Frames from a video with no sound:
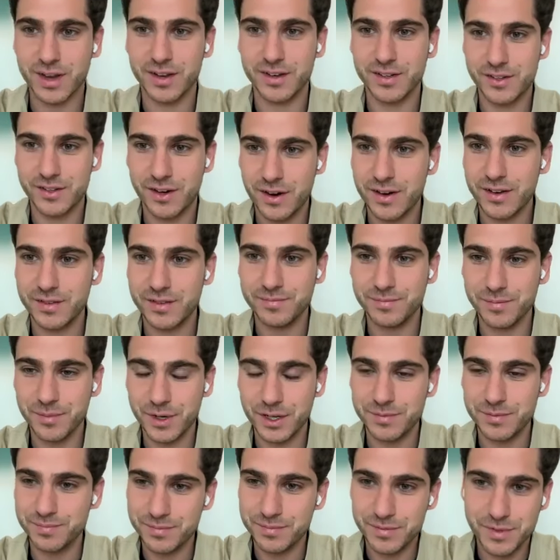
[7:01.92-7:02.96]
just getting started.
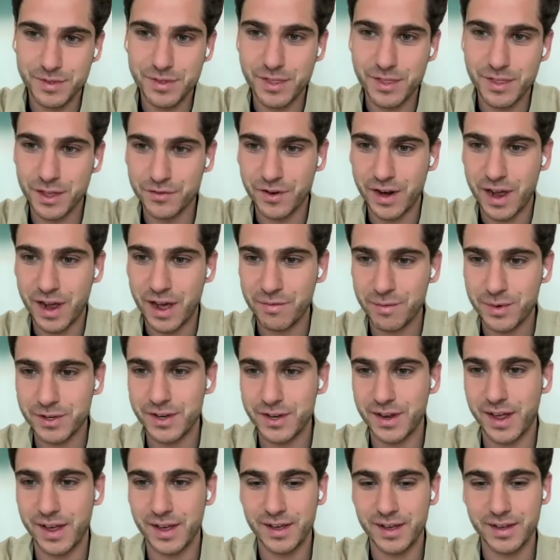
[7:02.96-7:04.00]
But thanks for
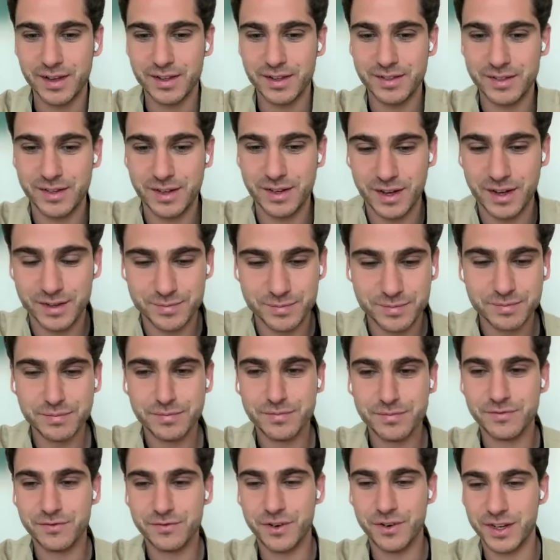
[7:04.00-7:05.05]
having me today. It's
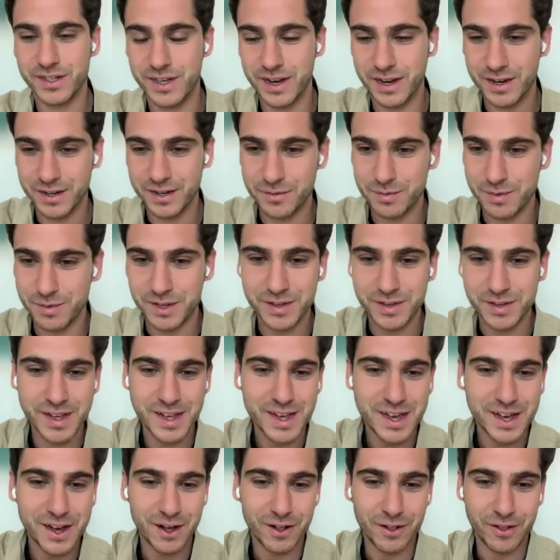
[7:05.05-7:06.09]
very exciting to
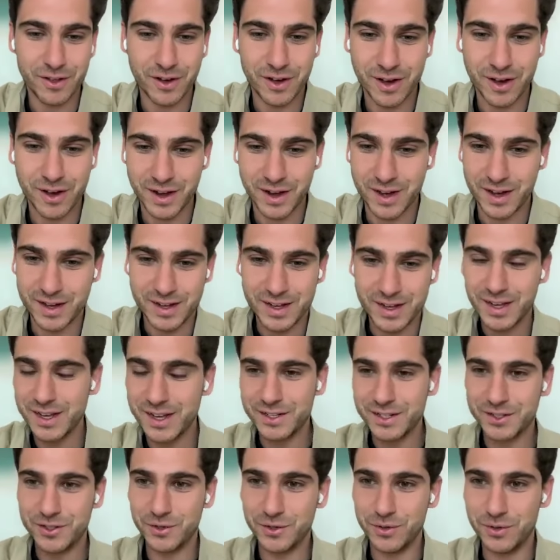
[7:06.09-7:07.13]
be along
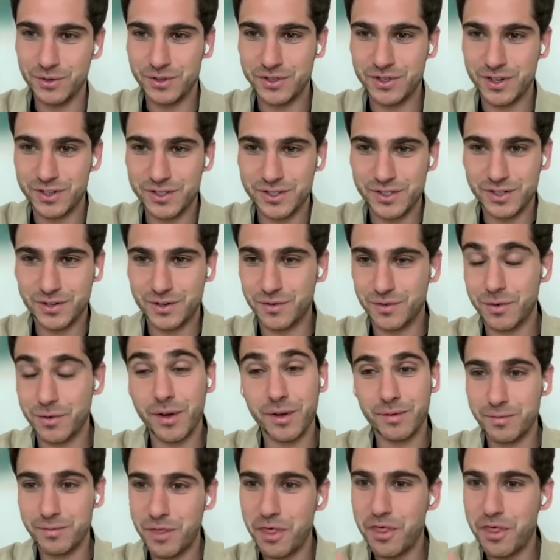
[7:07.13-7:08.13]
three such